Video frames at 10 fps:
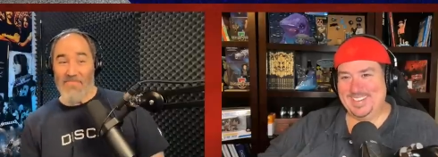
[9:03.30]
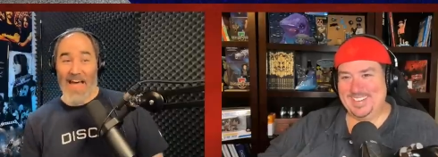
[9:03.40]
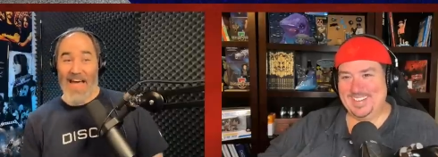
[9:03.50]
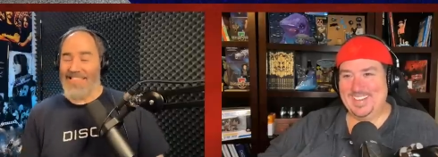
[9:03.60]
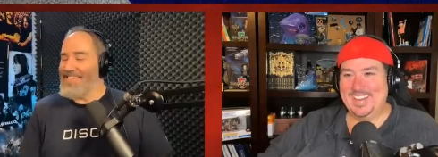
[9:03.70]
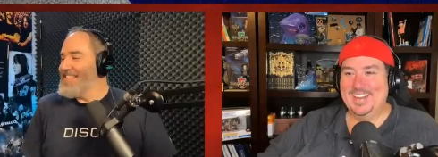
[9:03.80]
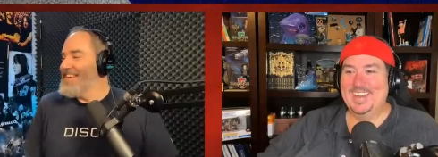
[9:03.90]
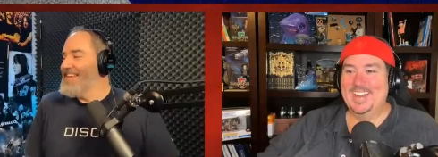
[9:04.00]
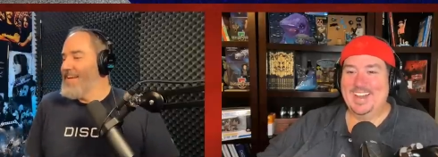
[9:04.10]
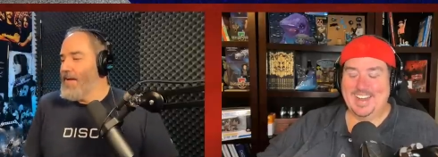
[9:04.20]
Speaker 1: best.
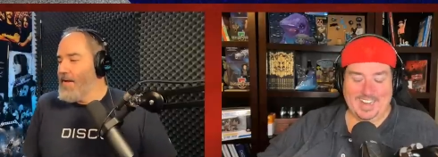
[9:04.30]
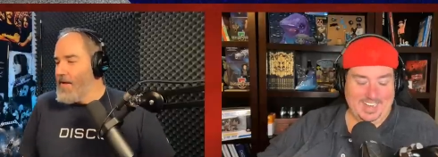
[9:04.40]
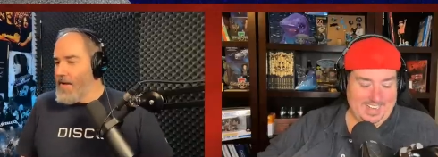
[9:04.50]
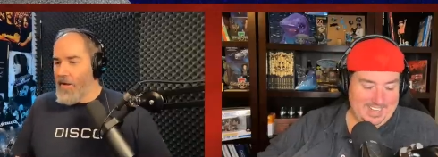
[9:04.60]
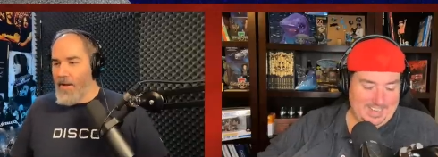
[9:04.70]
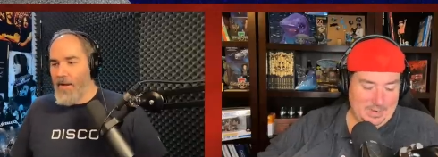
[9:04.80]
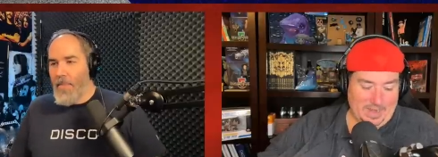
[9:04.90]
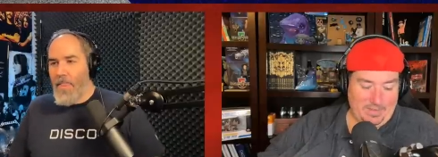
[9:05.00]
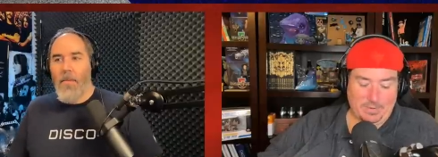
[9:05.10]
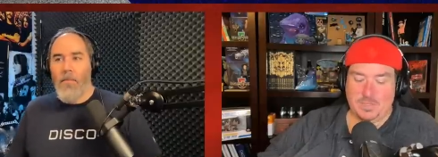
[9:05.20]
Uh,
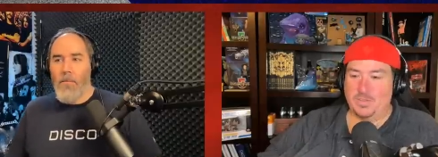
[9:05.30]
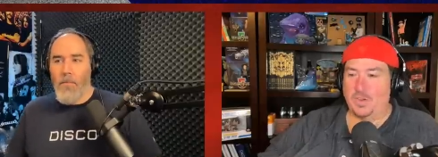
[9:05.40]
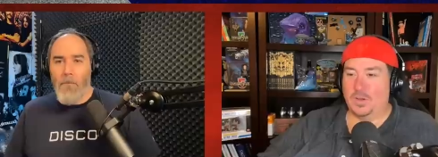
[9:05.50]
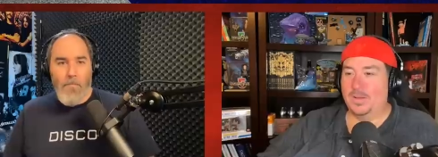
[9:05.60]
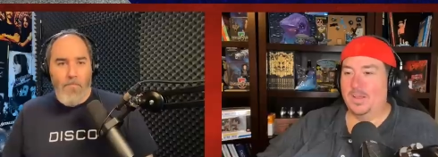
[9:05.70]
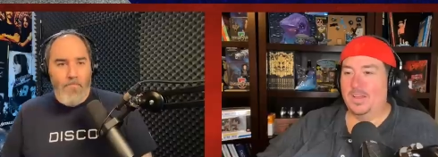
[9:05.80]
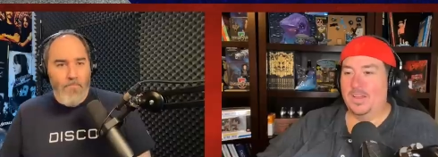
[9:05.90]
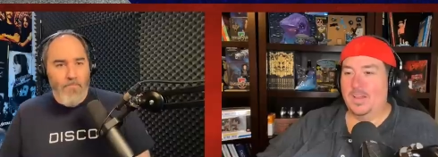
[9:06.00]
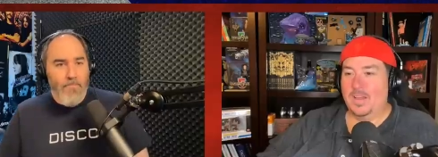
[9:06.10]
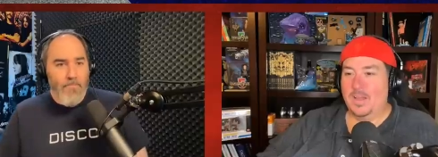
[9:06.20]
okay, first of all,
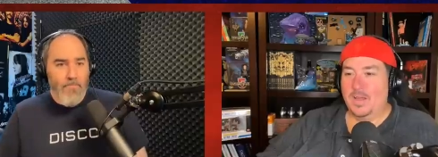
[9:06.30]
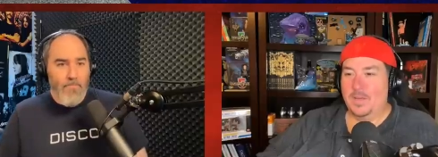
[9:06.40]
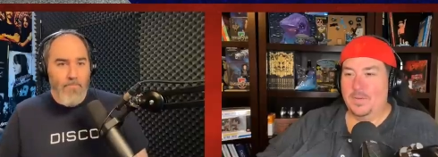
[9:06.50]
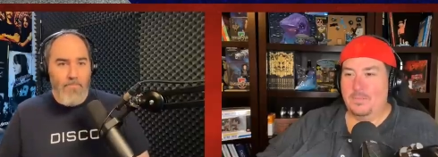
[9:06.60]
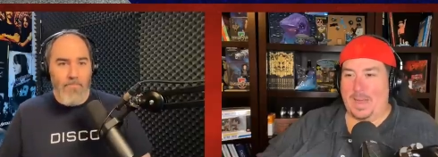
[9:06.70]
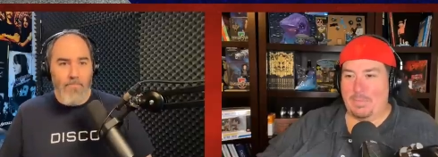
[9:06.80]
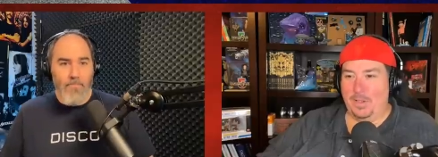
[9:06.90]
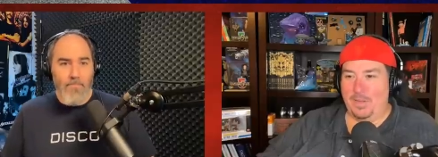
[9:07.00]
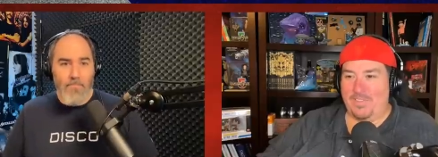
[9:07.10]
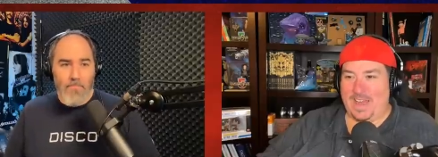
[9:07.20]

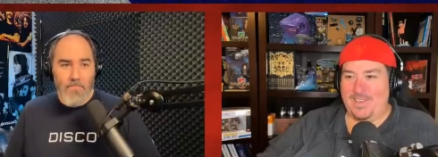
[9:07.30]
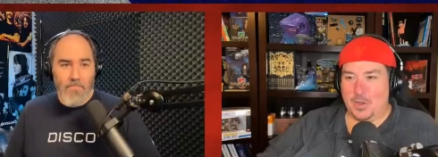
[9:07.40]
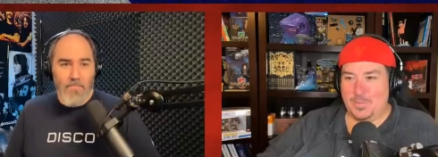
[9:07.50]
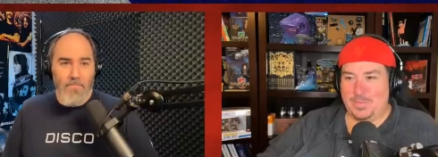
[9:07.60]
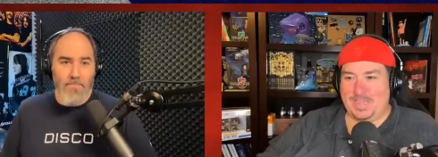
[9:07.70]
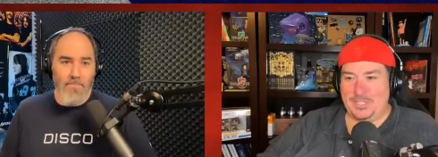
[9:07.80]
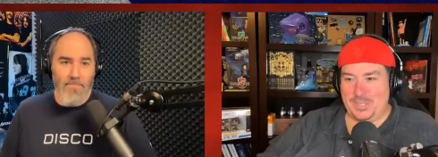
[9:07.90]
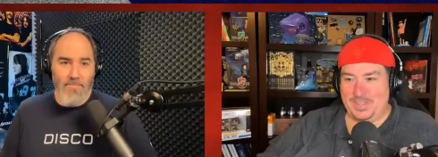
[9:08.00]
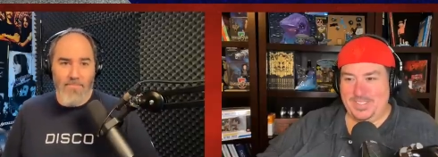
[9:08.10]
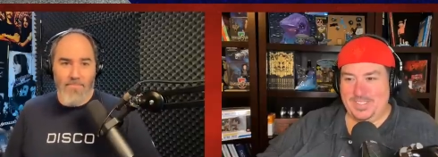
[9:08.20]
Babylon five R P
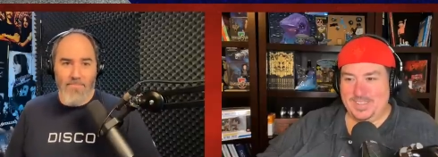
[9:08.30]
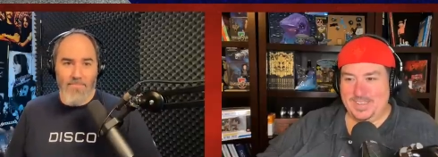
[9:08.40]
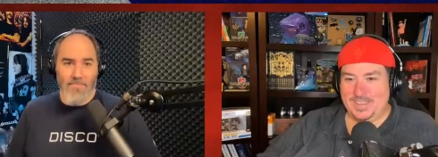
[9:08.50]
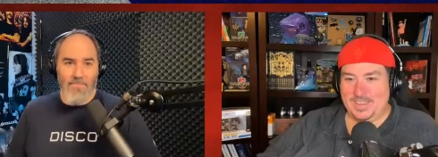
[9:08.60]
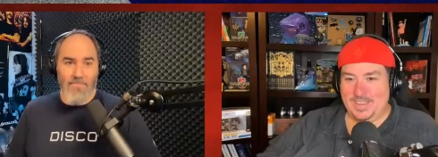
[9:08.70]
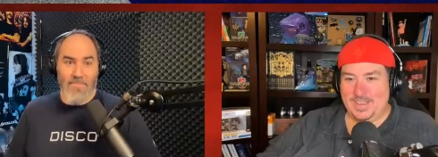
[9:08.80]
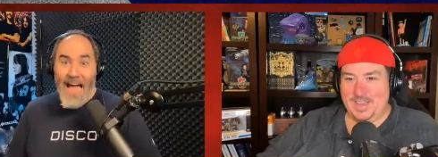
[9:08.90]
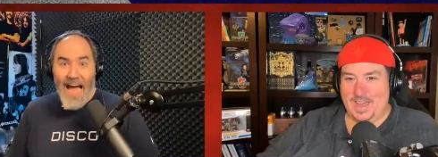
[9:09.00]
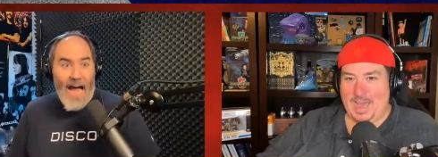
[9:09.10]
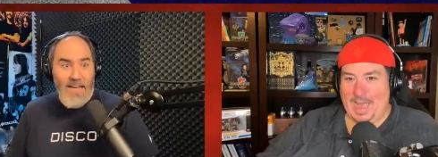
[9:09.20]
Gs?
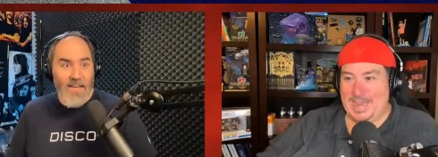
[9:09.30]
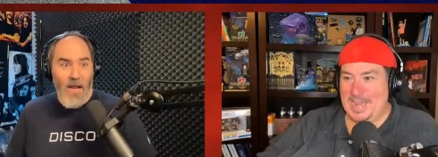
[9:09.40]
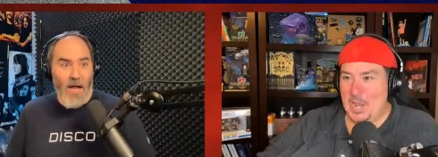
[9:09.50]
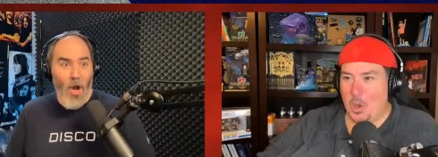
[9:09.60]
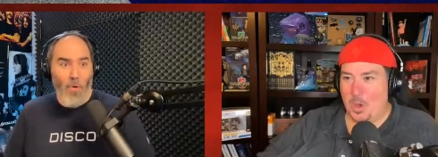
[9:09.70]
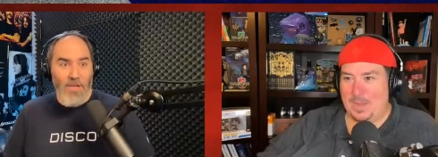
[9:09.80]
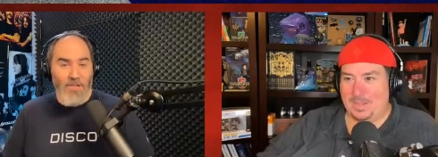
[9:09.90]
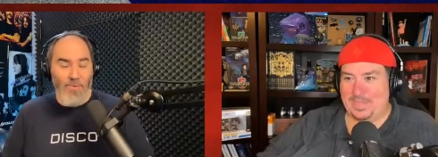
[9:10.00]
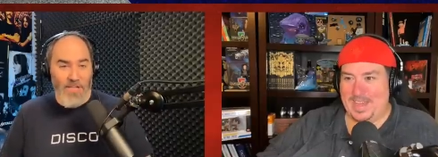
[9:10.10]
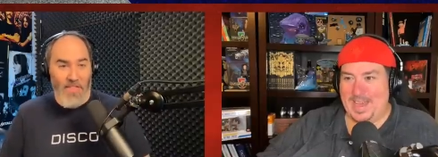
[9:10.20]
Yeah, I,
Speaker 2: did I not didn't know, know
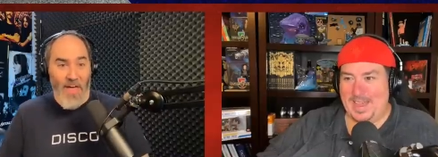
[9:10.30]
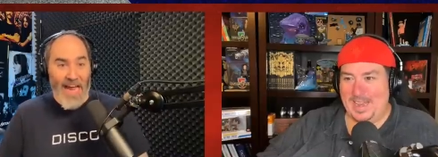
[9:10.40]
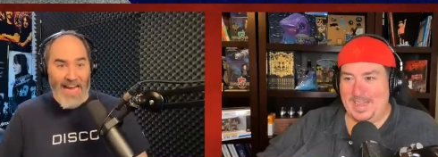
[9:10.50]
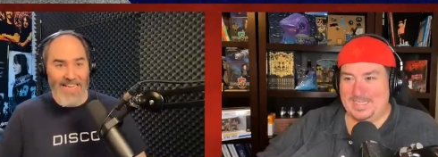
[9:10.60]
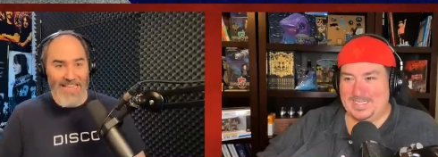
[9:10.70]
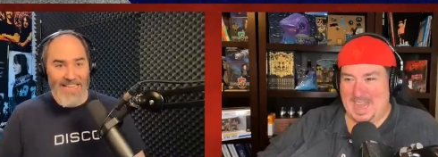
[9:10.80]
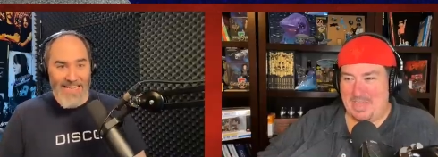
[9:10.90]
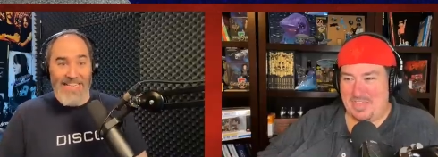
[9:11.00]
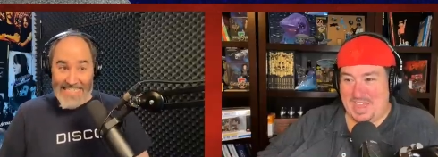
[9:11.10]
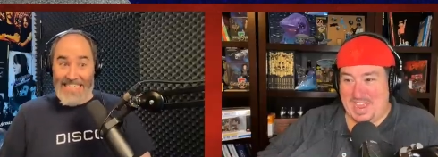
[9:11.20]
about that. Thing. Is
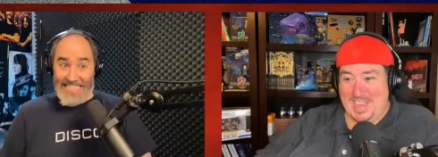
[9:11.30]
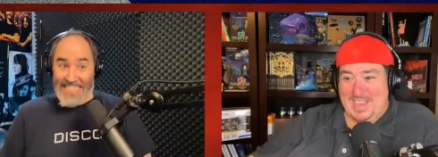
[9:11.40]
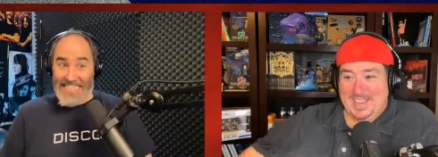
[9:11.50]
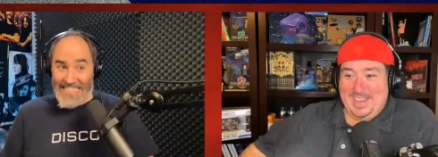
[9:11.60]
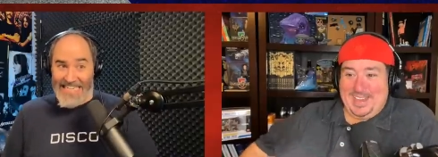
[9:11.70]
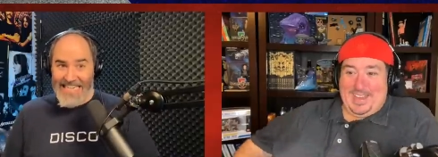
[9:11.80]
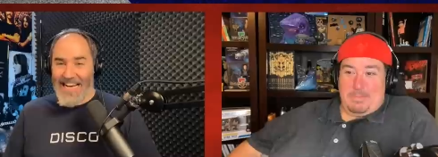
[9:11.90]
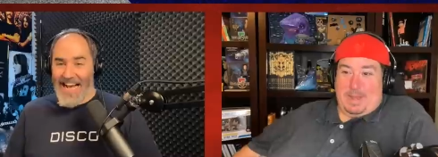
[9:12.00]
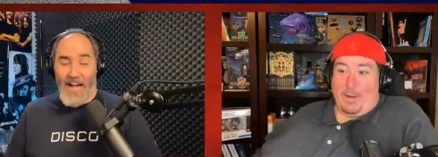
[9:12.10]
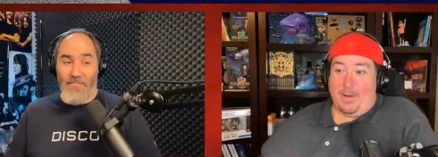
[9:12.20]
that a thing?
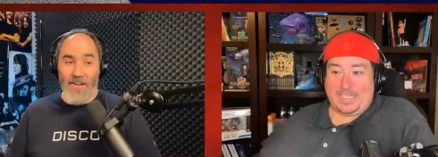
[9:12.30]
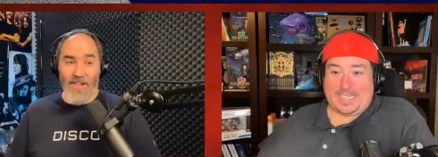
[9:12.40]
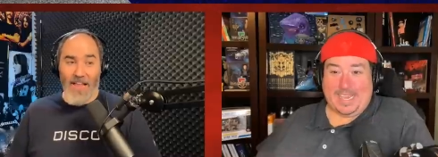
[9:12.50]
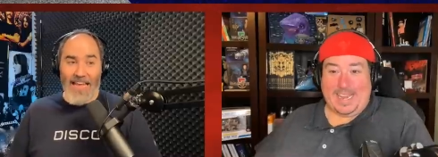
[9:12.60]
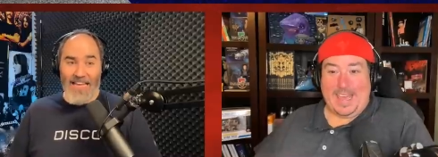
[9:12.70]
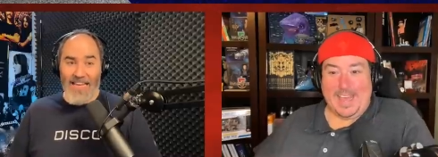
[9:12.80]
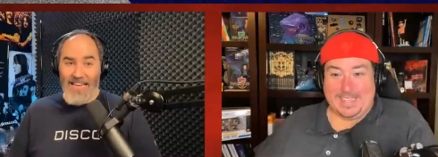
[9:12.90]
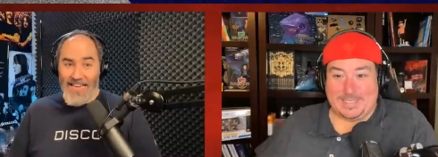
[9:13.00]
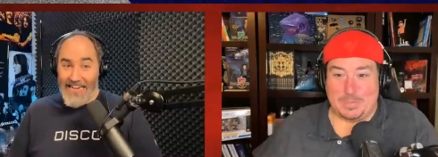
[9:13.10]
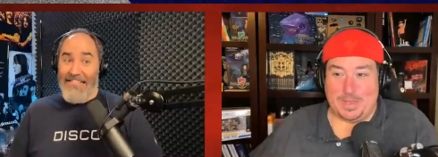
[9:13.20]
I mean, I obviously like, it
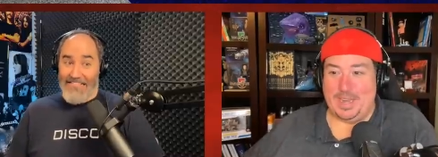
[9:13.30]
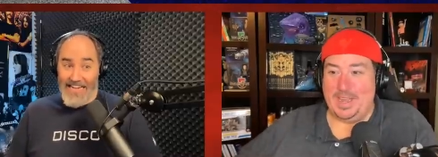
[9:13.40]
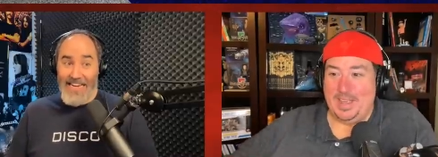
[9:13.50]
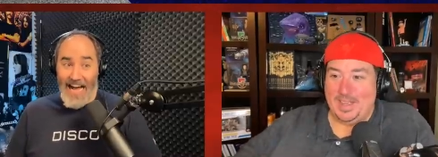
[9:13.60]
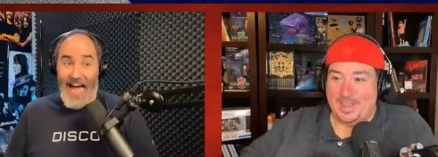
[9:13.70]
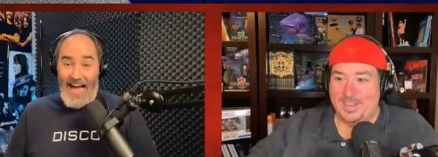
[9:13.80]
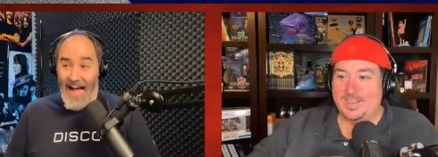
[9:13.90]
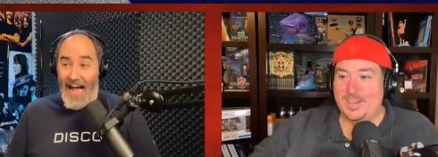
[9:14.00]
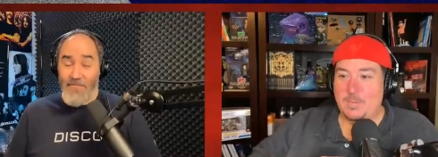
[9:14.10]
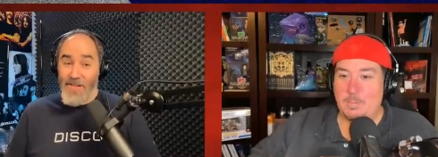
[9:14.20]
is, but
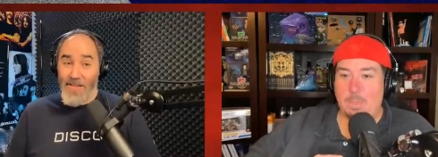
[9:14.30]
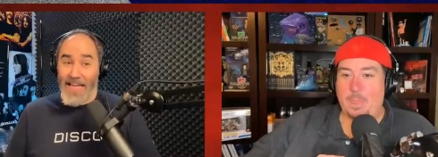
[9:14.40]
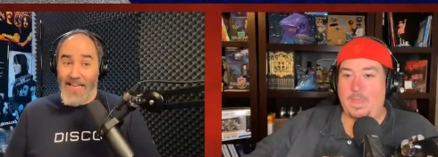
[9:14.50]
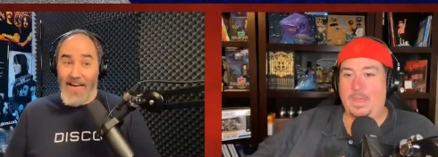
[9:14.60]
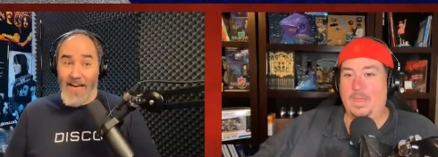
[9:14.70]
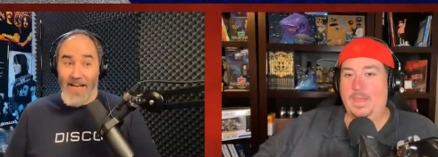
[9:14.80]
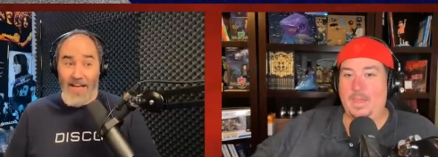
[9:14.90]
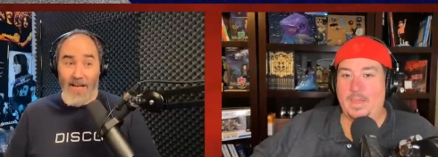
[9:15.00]
I feel like a, like a,